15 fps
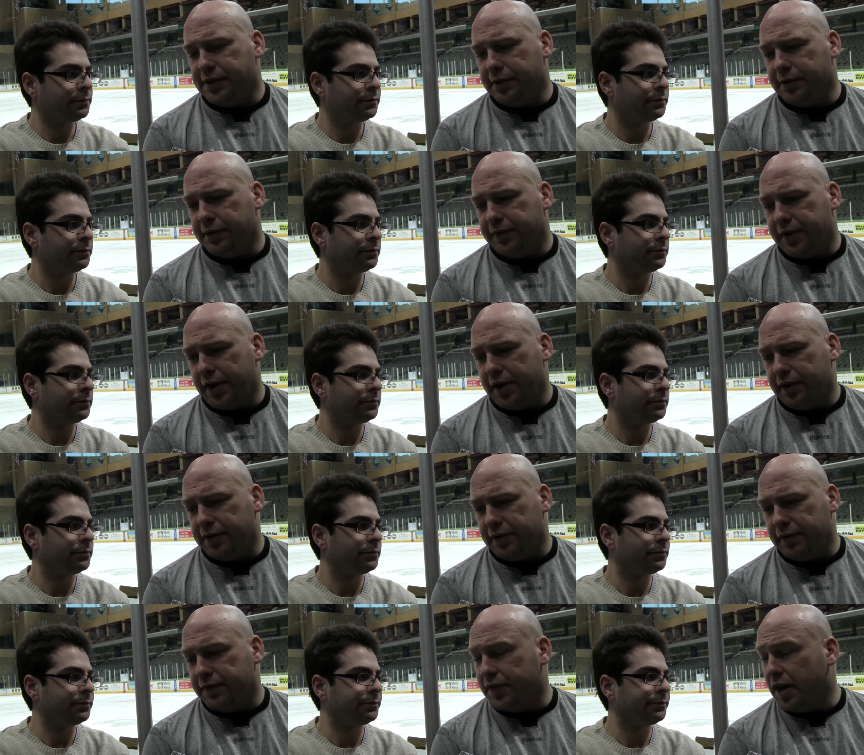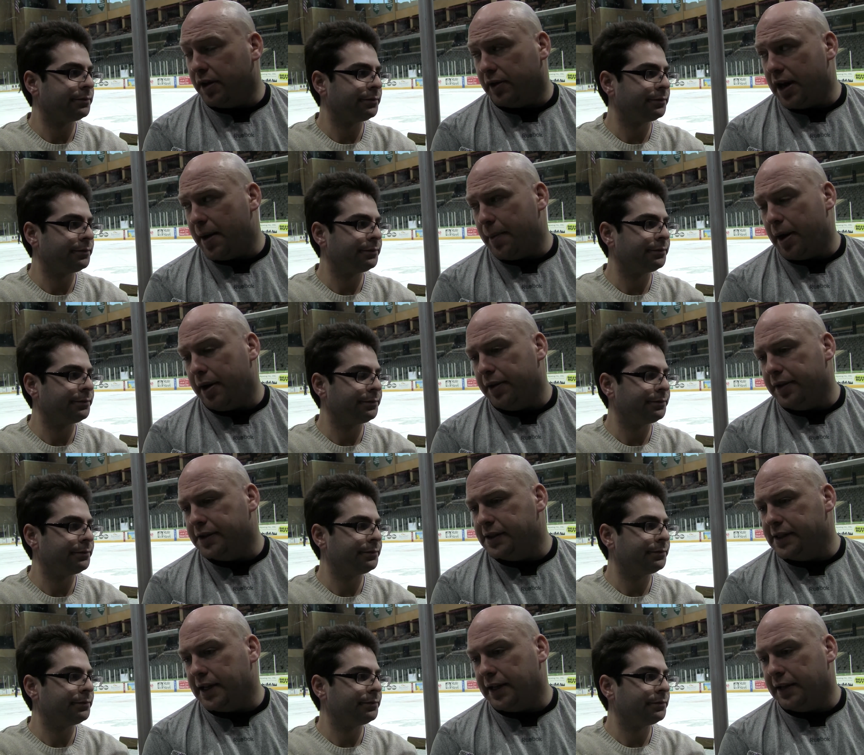Speaker 1: two have got to got to grab onto
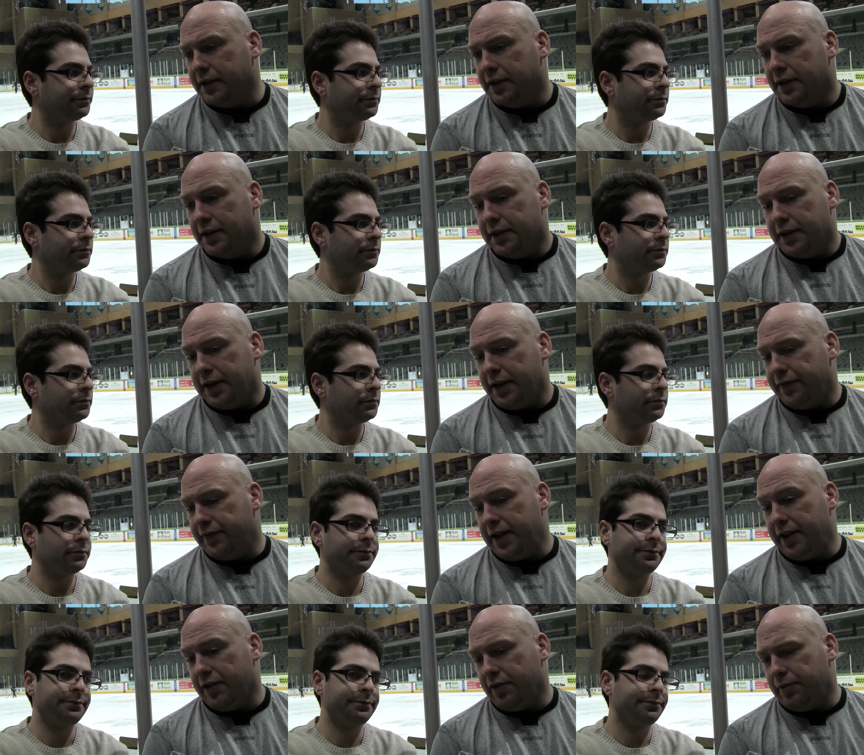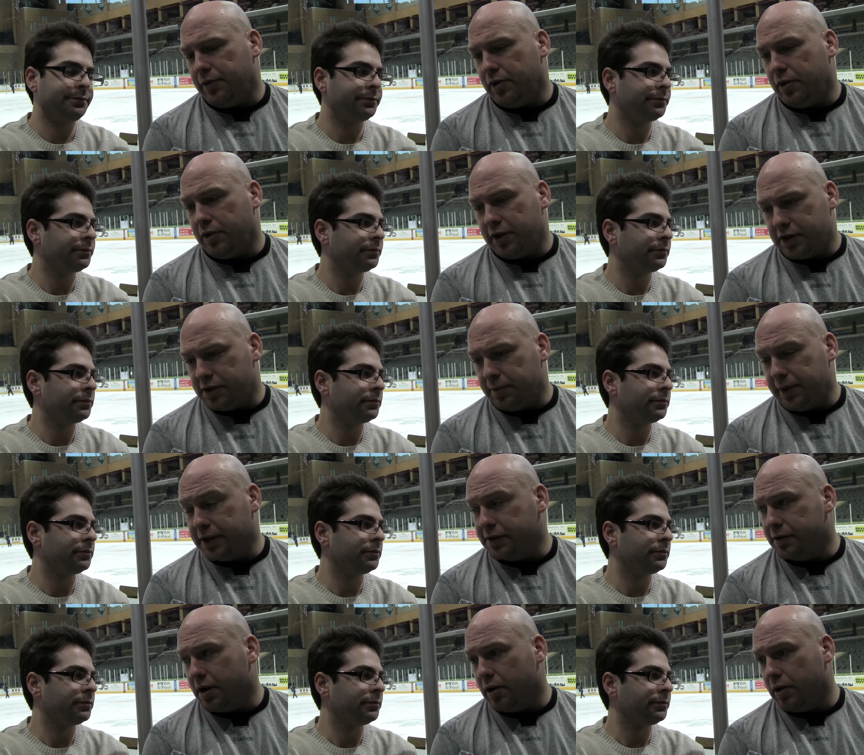this thing, and if neither of them do it, this will be a
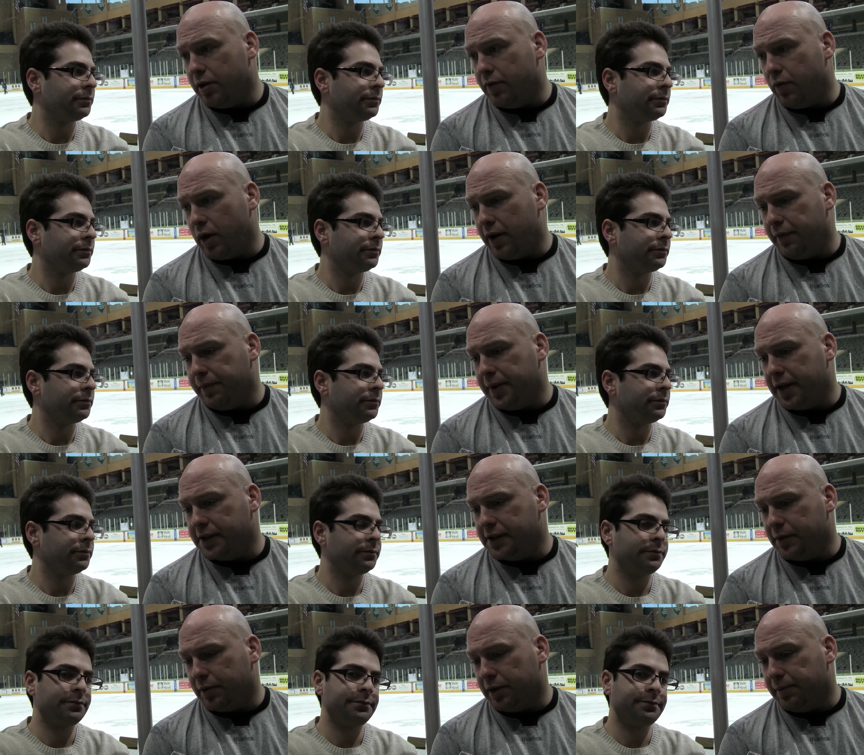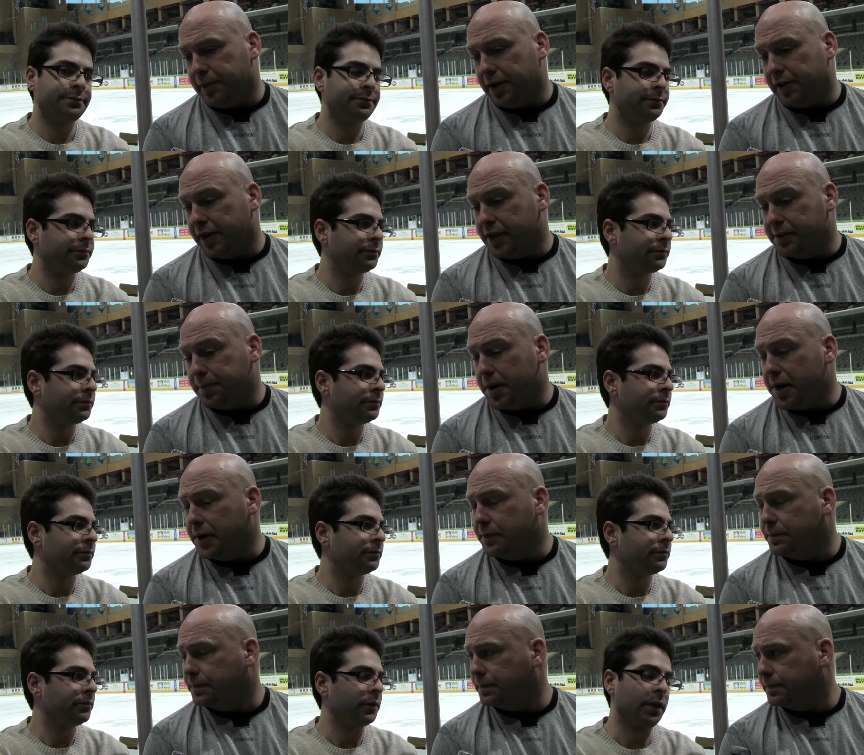struggle. If one of them does it, we're going to be in a great
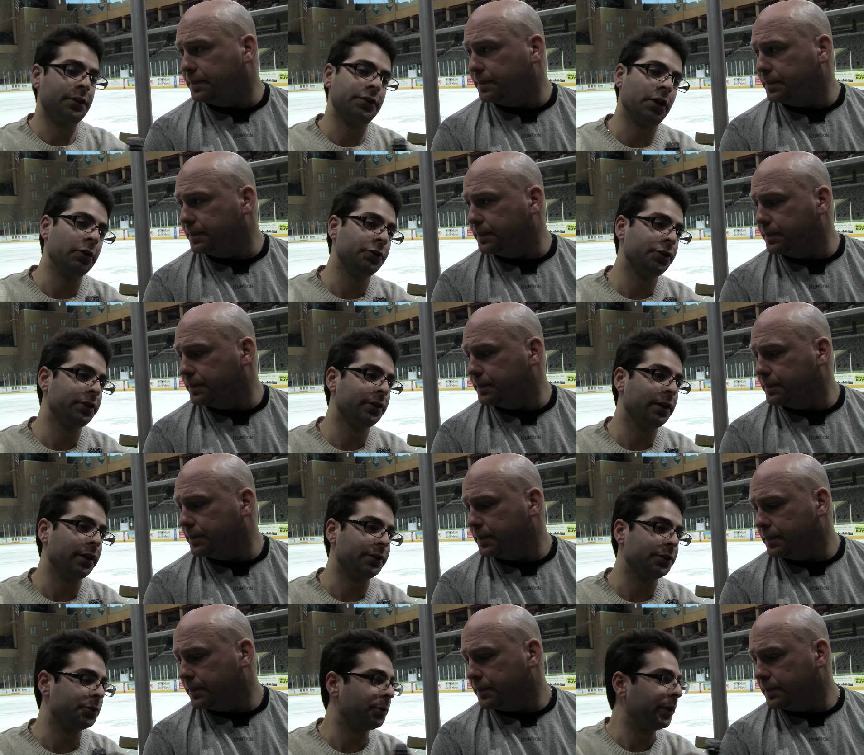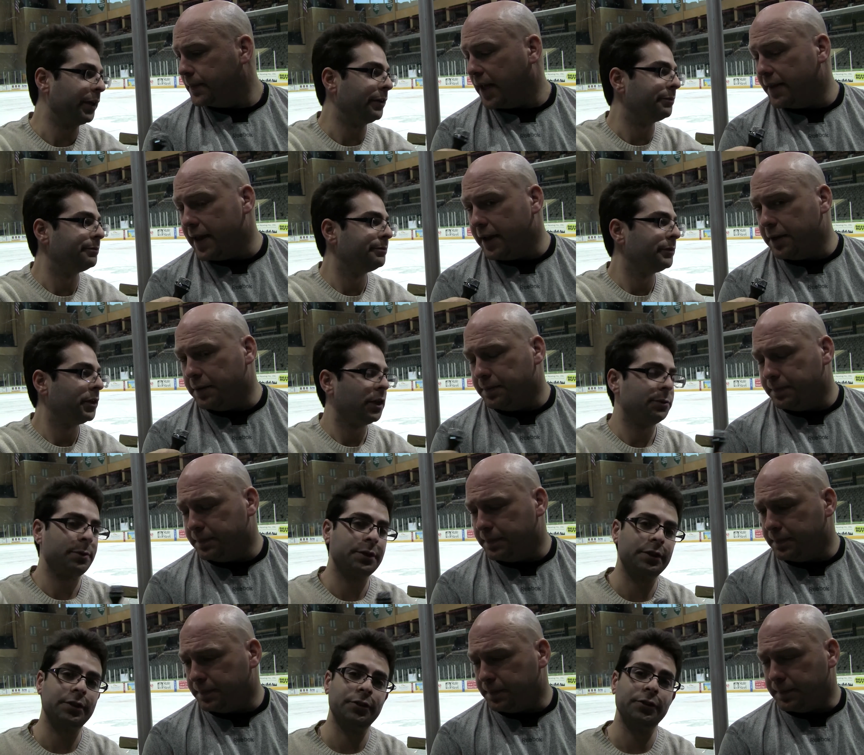spot.
Speaker 2: Thanks, coach, and good luck this weekend. Thank you.
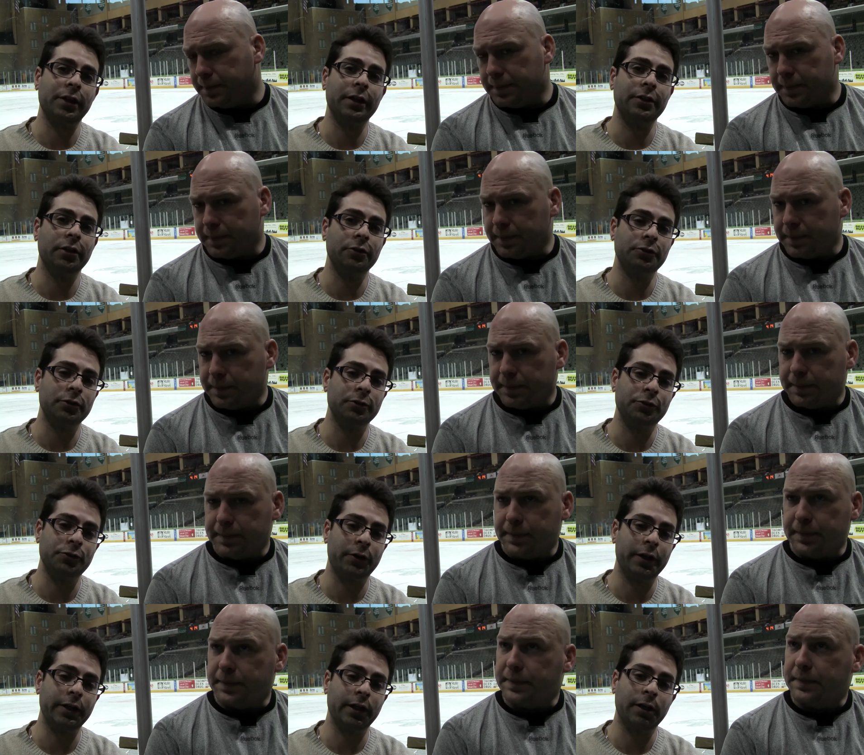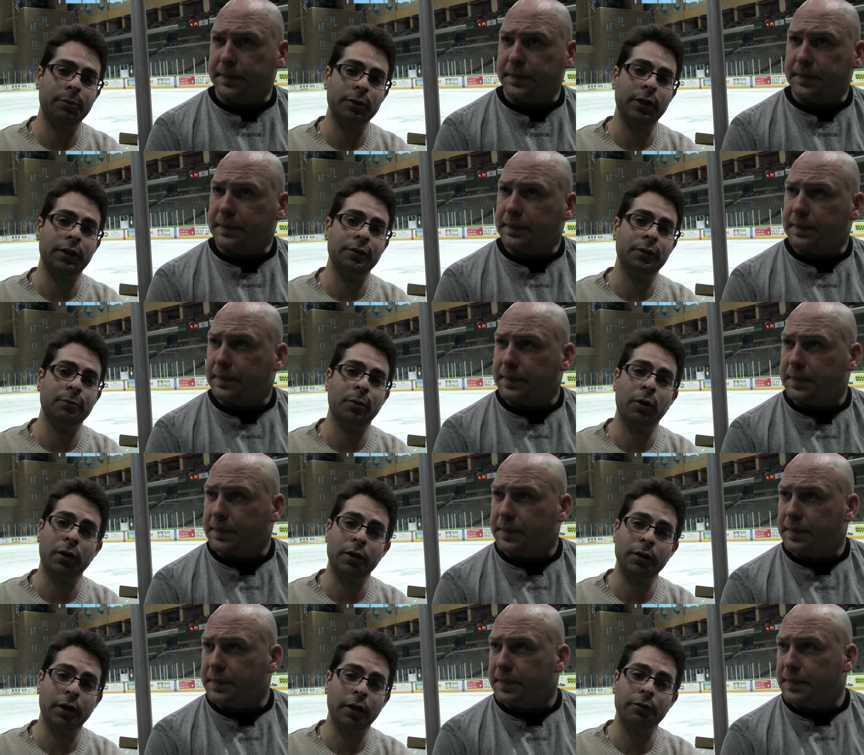Musketeers head coach Luke Strand and come on down to the
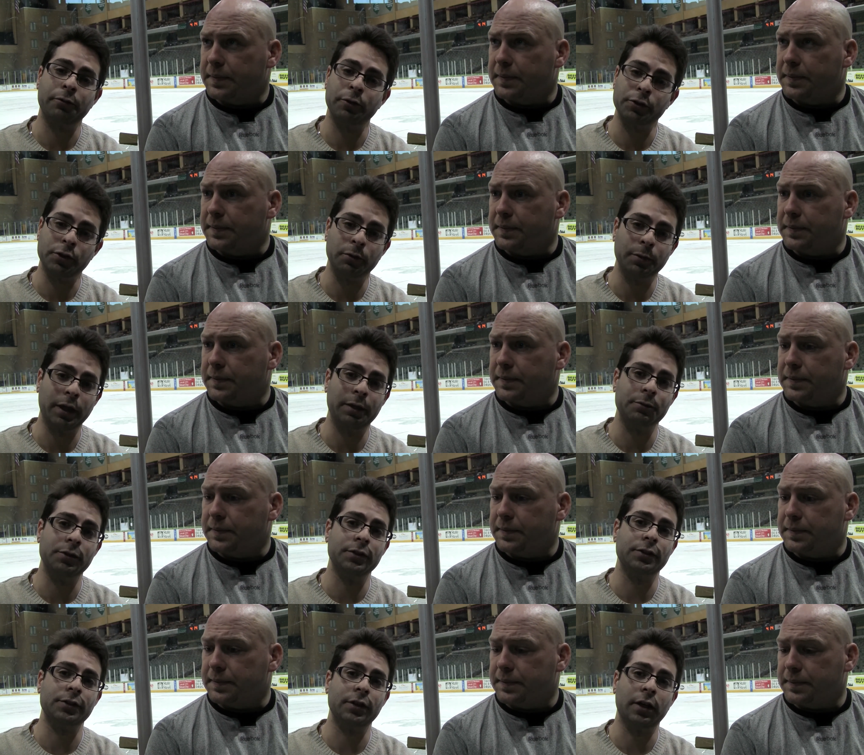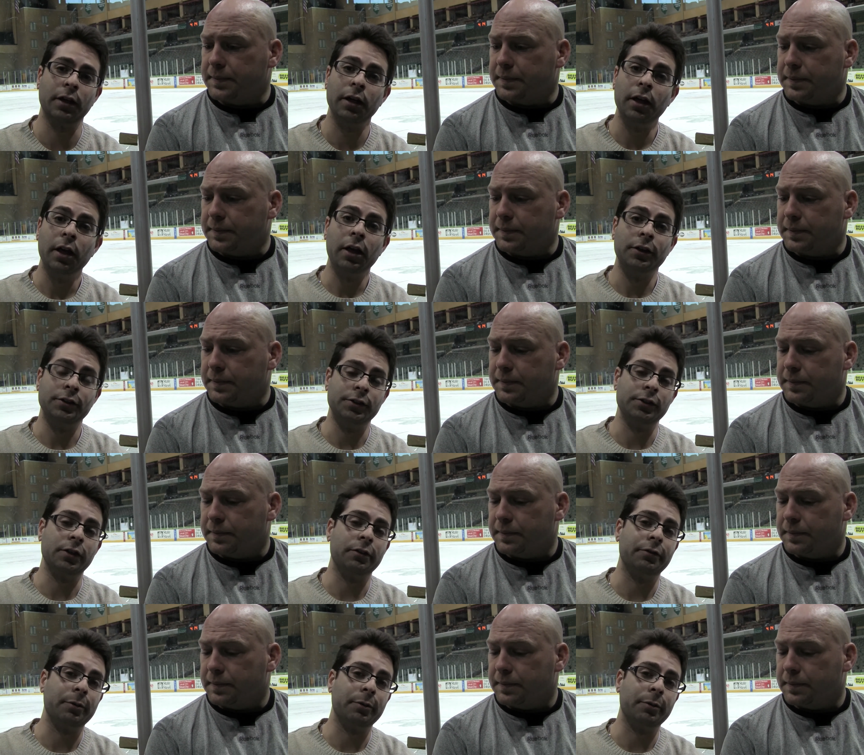barn. Uh, first home game since uh, since uh,